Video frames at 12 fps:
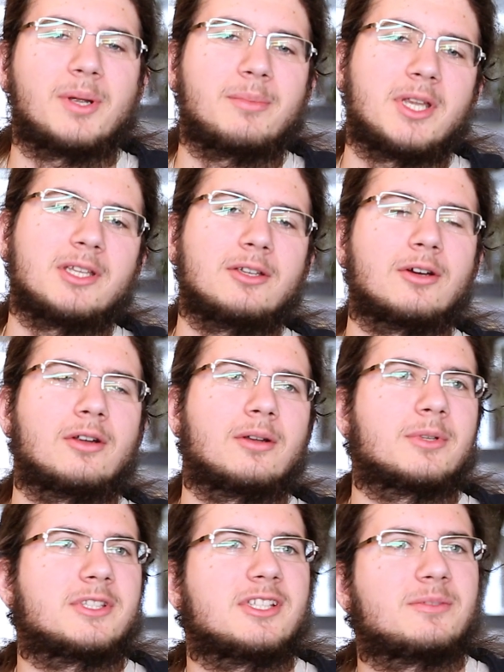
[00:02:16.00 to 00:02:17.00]
My main goal
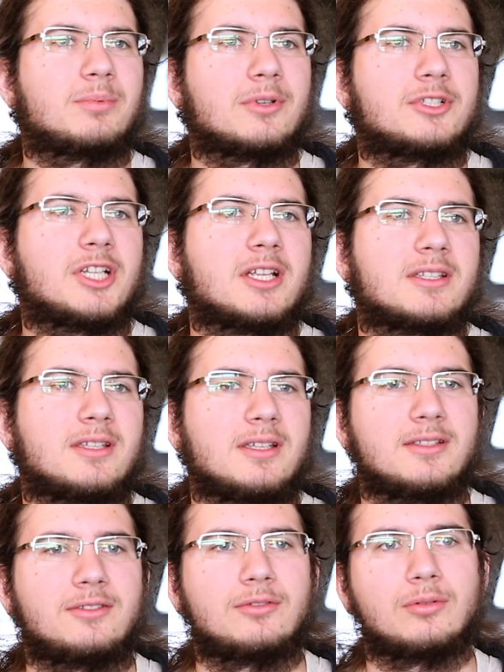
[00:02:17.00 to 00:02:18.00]
about this project
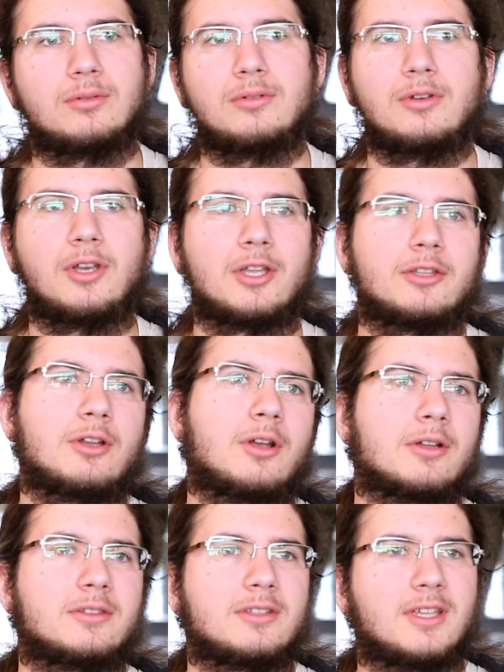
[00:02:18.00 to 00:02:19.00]
is to learn a
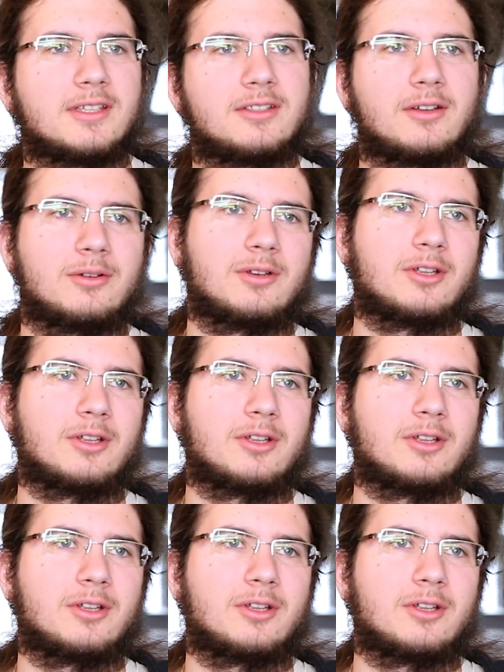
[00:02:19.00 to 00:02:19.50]
lot, gather a